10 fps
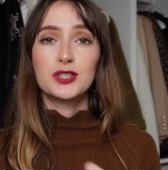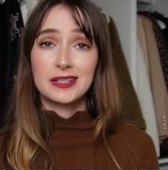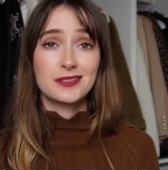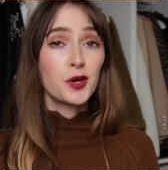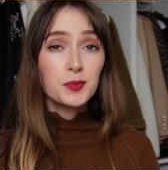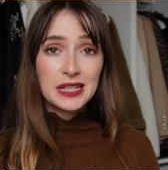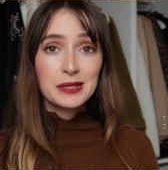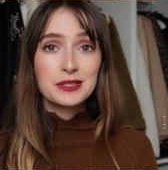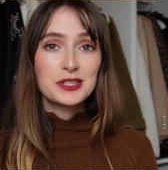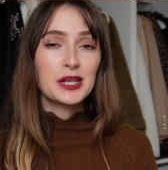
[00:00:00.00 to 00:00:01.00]
Jenny's
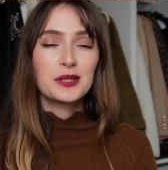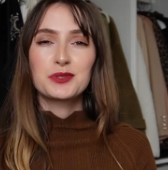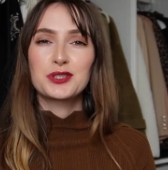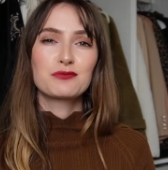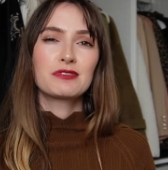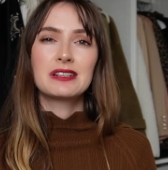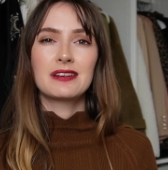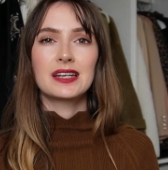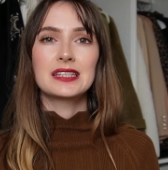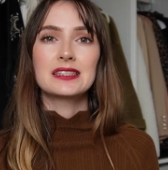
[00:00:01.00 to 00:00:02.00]
hometown in China, which is really
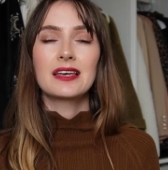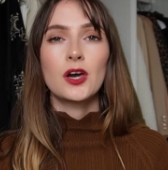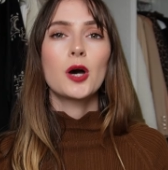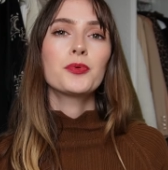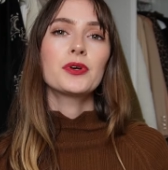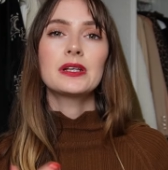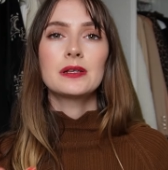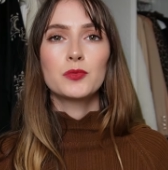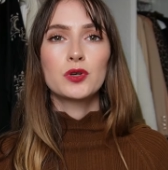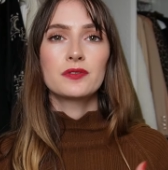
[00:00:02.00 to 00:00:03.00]
nice. They operate in
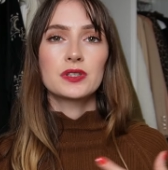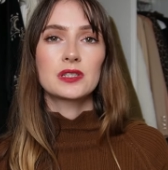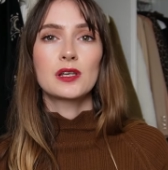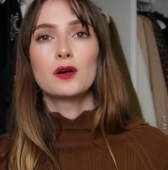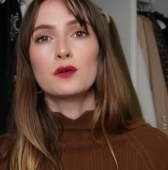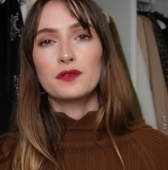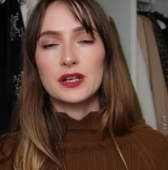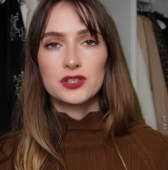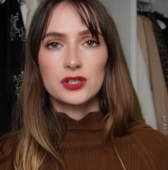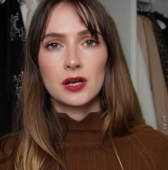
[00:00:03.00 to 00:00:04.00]
more of a slow
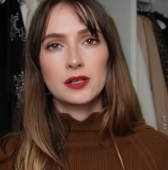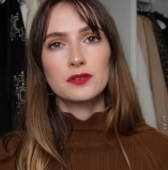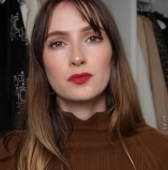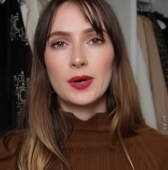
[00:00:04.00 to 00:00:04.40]
fashion kind of